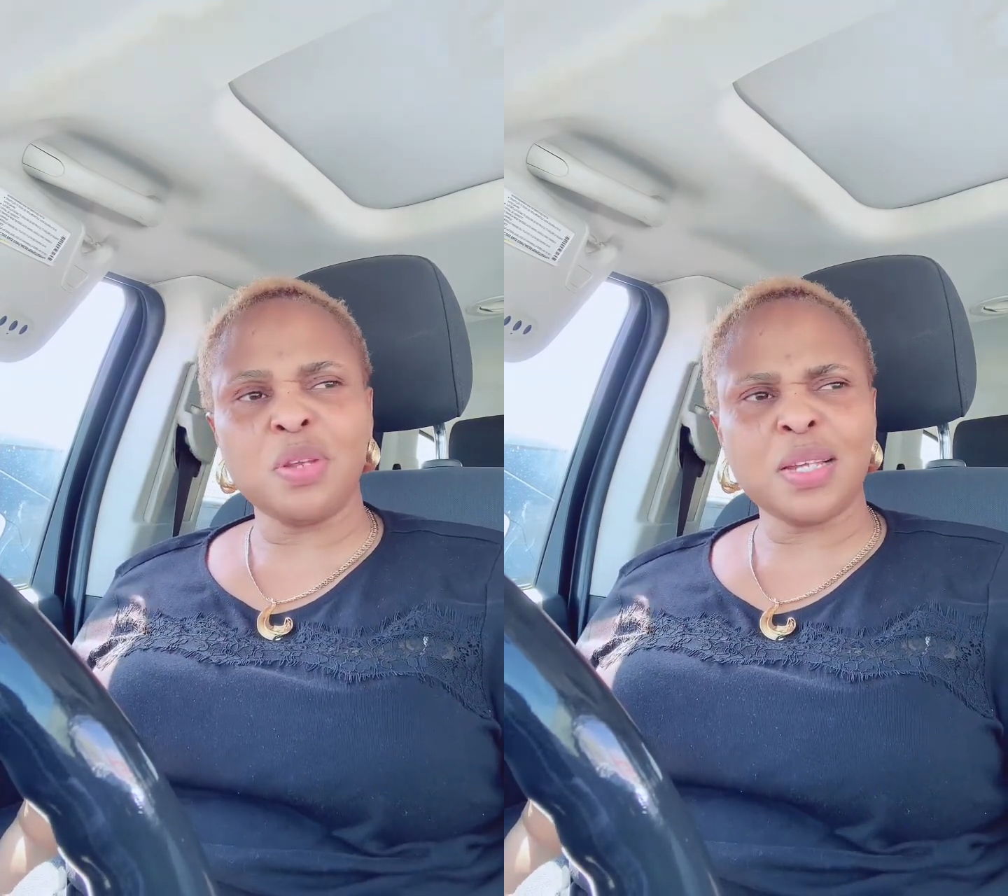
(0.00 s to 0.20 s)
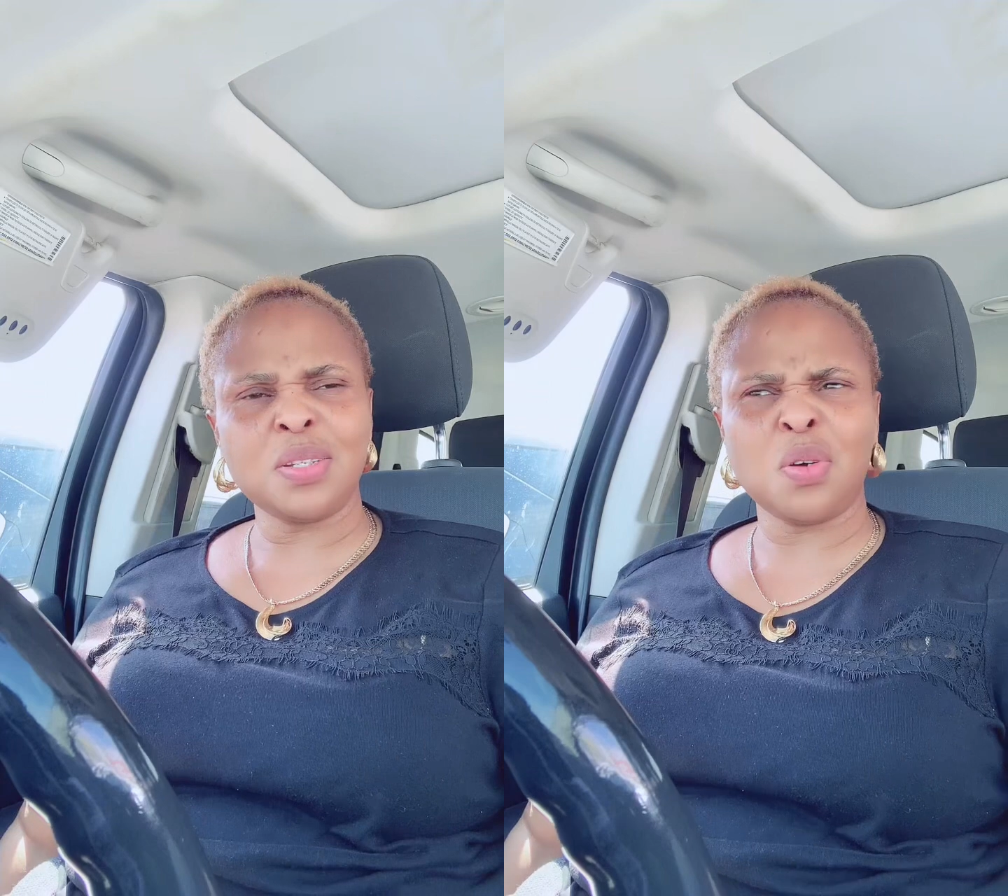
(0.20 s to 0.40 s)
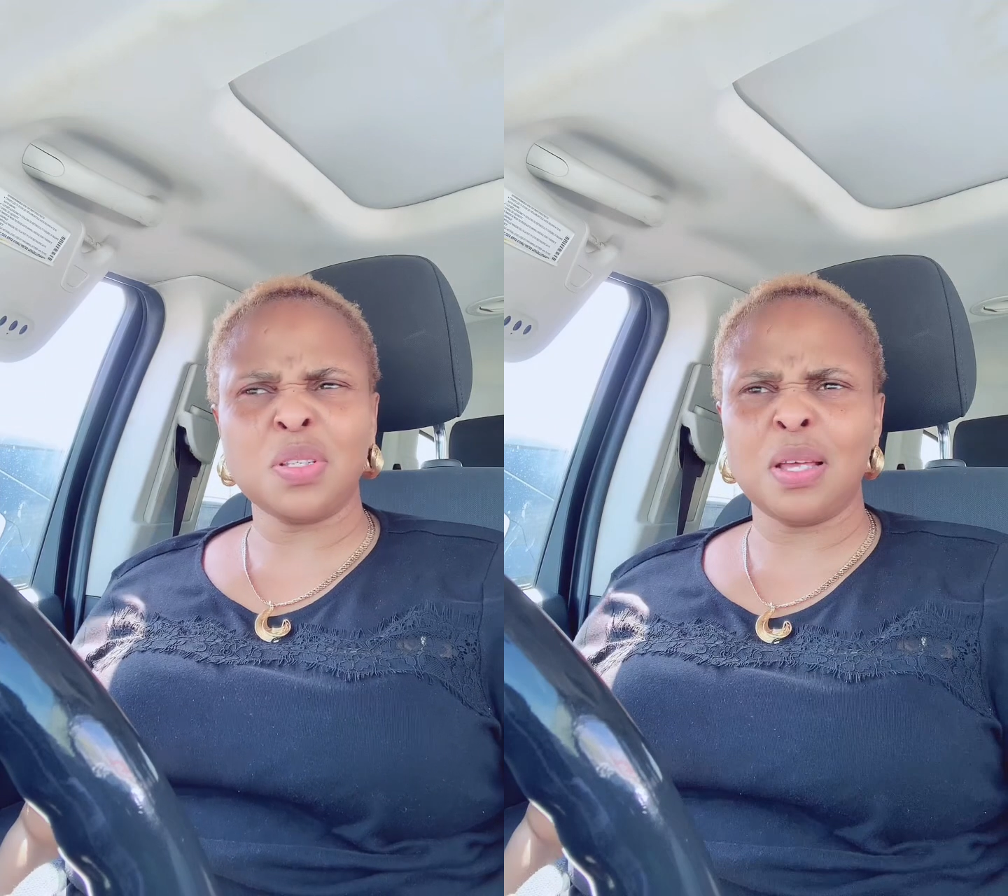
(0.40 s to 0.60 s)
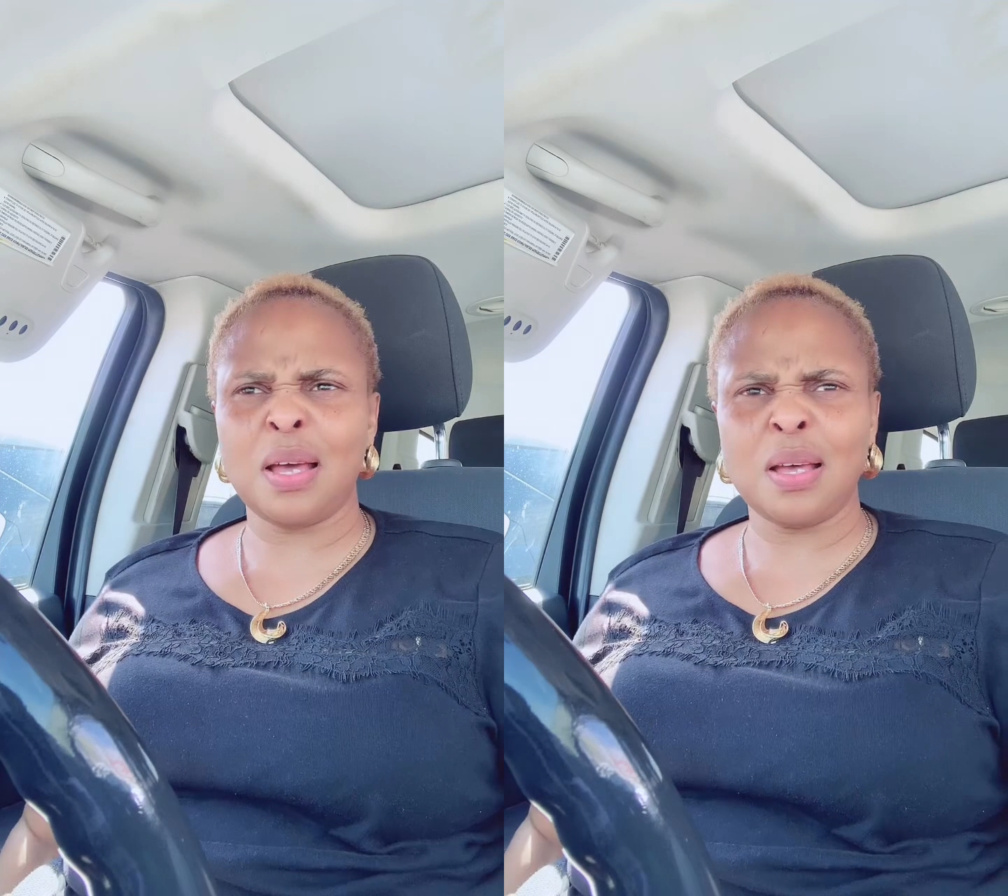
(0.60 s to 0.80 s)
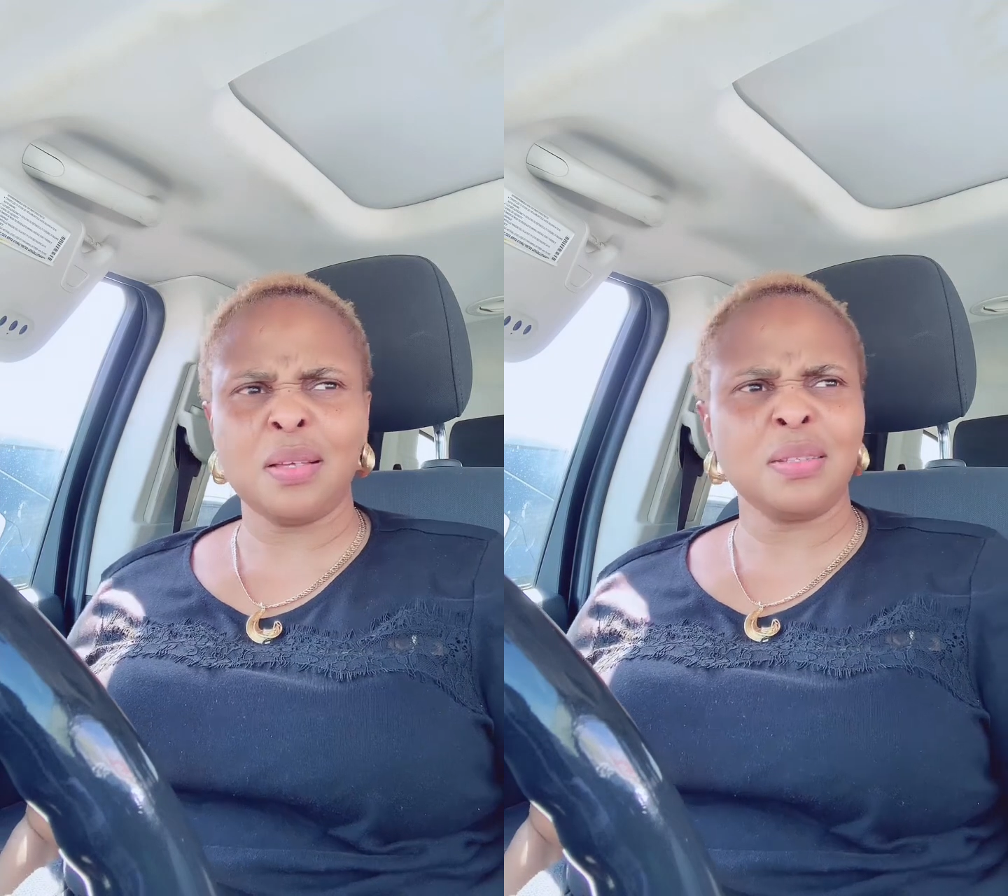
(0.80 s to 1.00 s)
Now she can say,
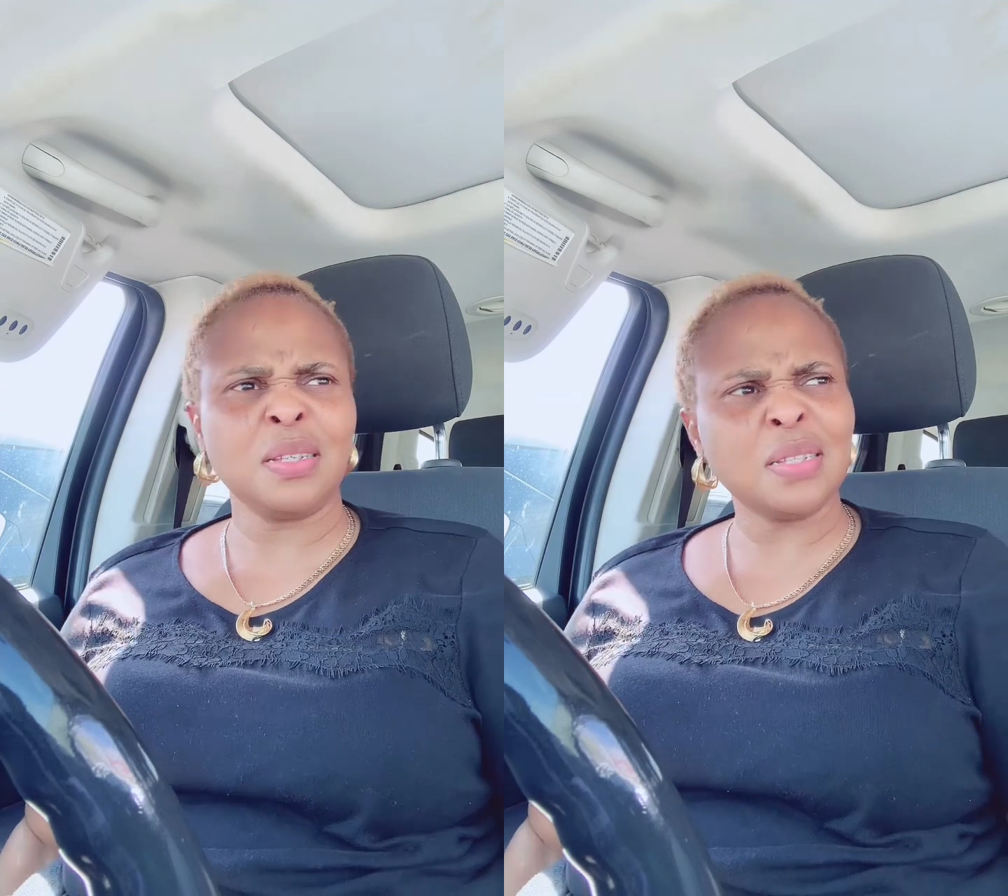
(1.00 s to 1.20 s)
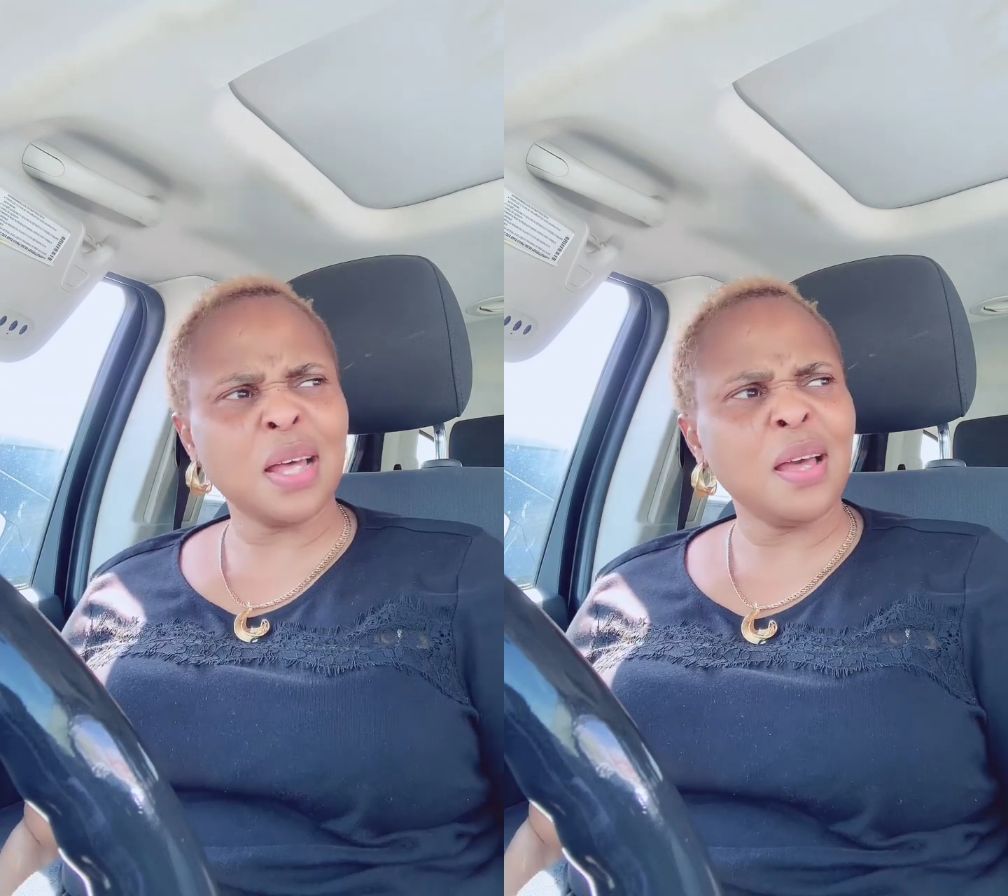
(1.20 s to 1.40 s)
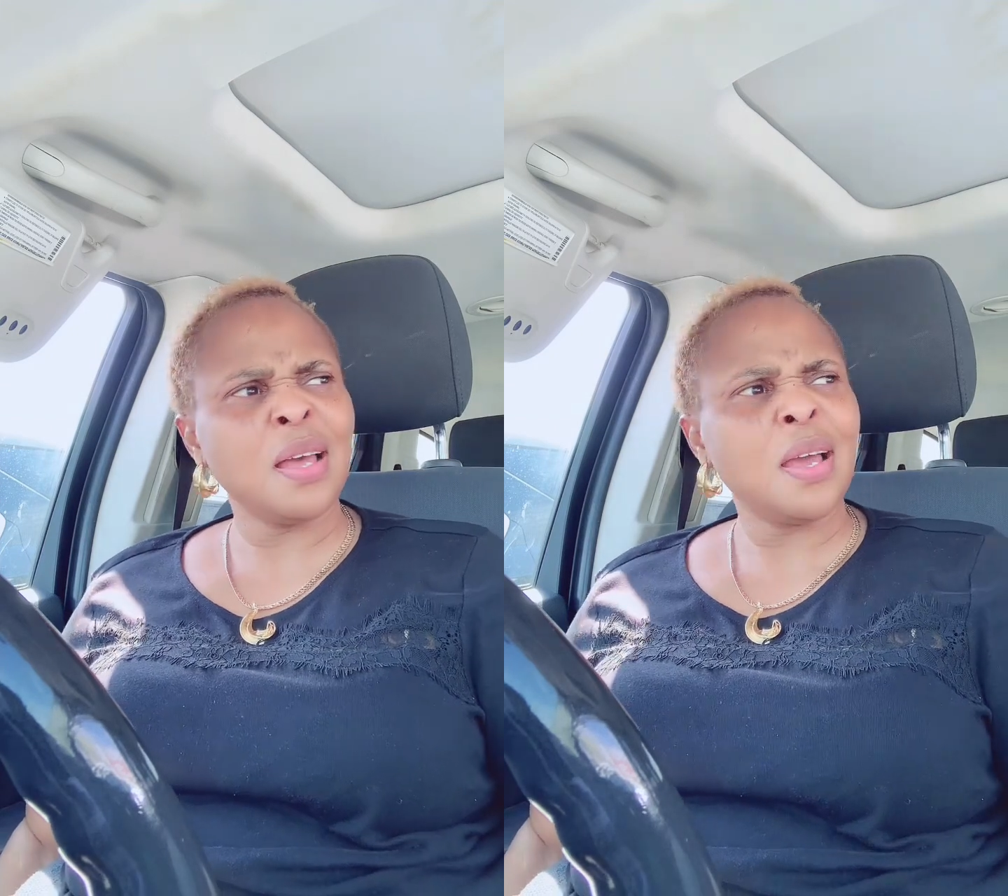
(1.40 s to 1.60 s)
ah, sister,